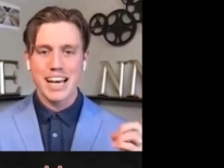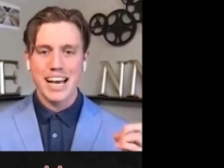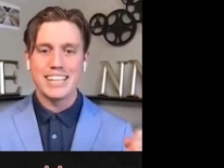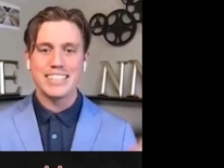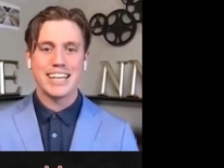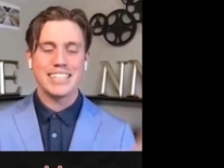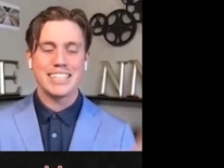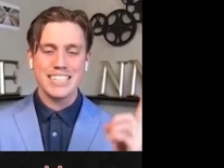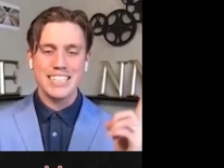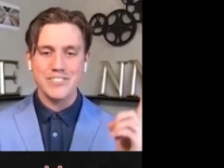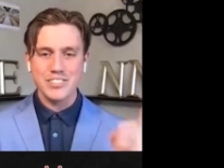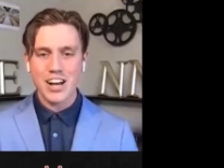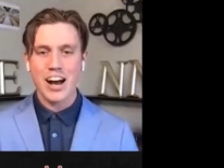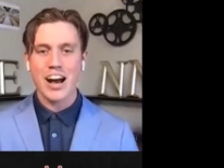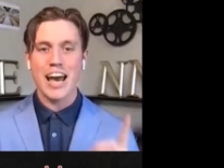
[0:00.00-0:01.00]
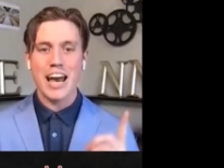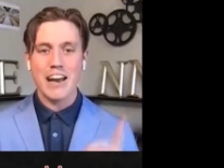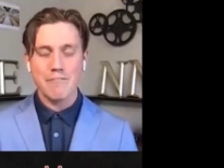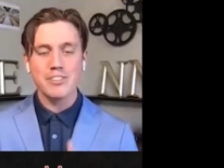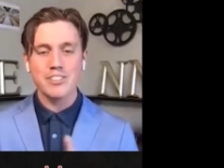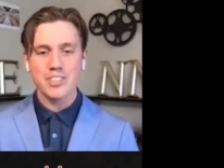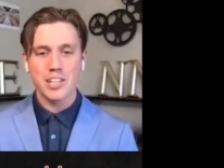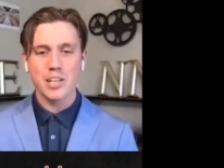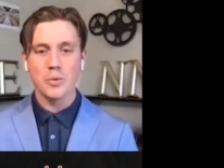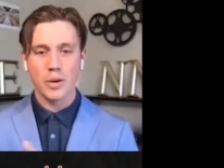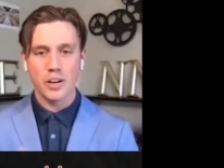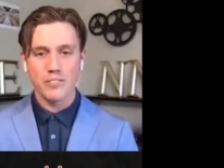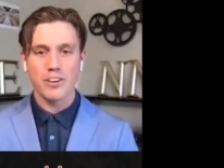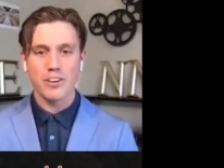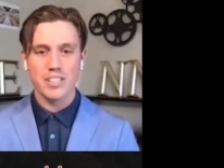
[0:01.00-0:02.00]
it says he's caught every single
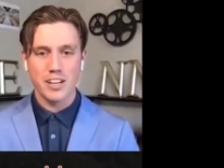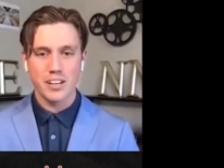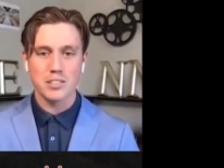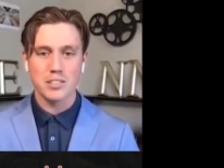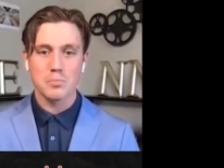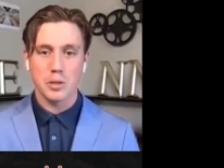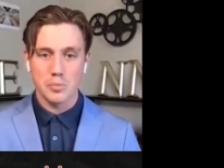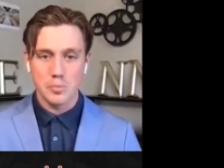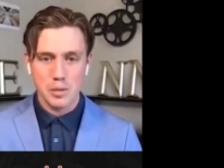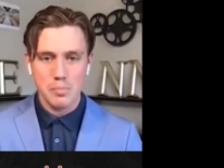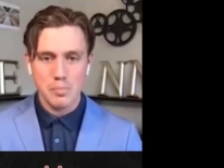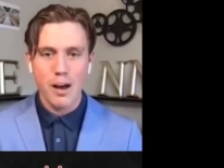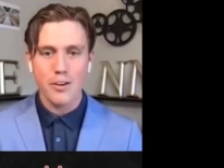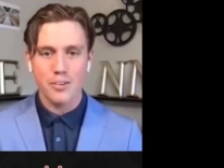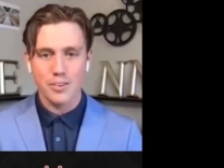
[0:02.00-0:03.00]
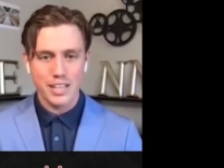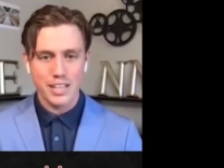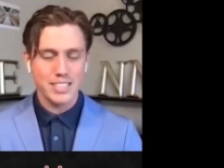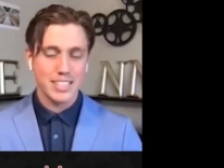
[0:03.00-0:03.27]
one of our tears and put them in a bottle.